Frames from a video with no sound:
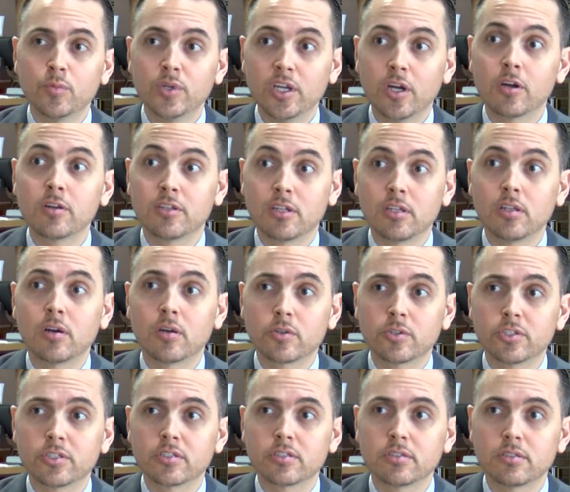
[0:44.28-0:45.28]
We are the
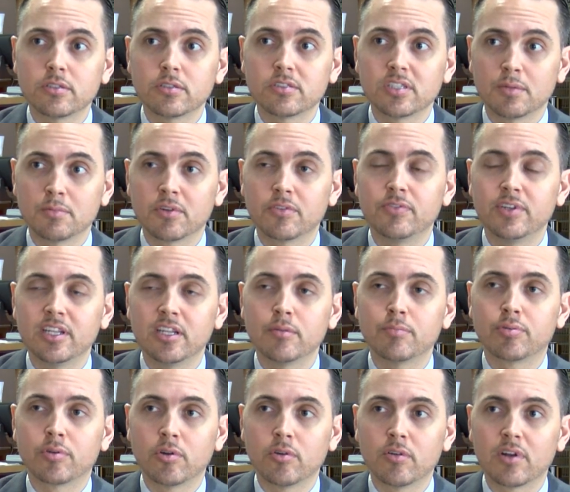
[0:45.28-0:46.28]
largest summer
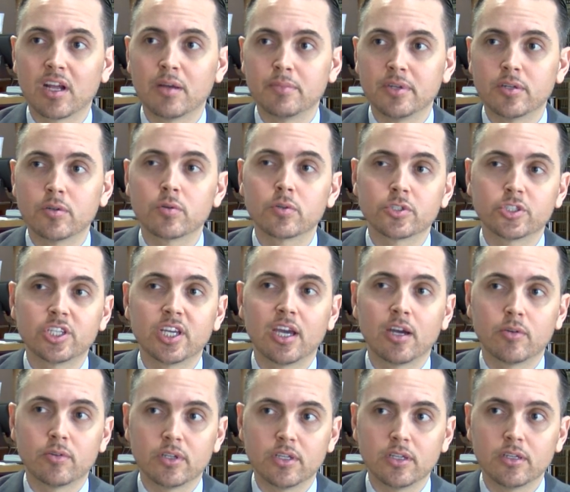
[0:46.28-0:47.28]
feeding program in Orange
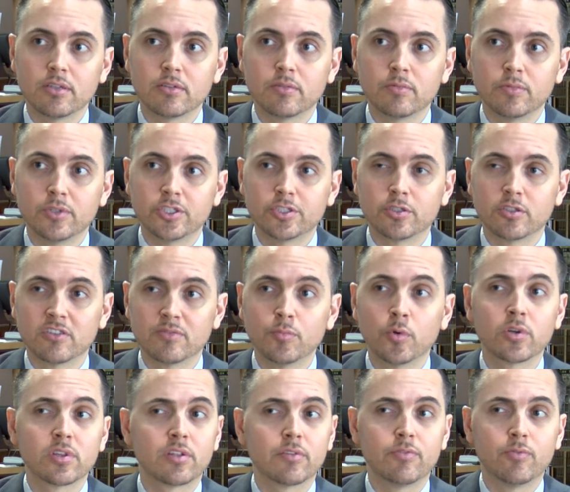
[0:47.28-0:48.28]
County. We serve
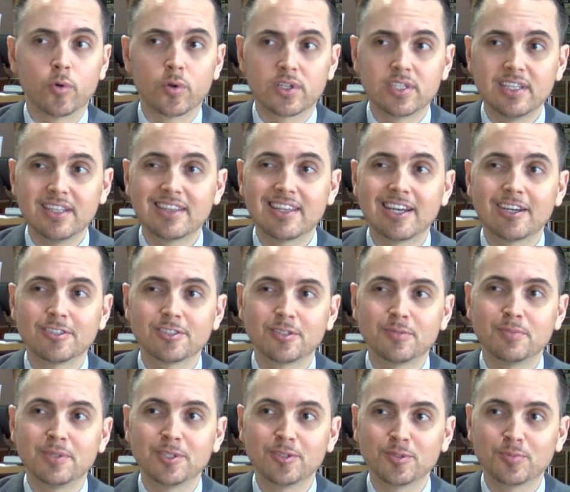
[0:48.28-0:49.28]
more than
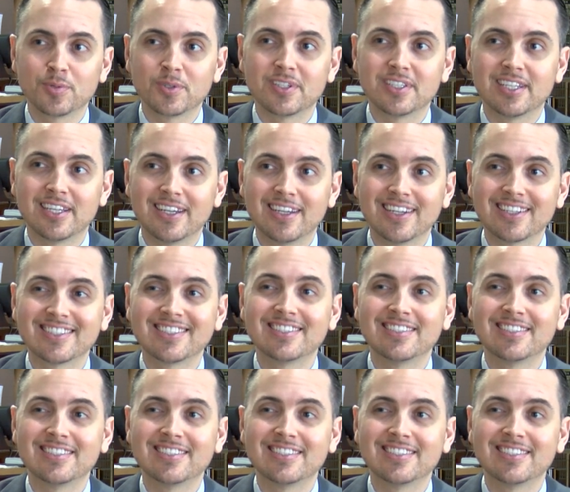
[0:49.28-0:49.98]
14,000 meals per day at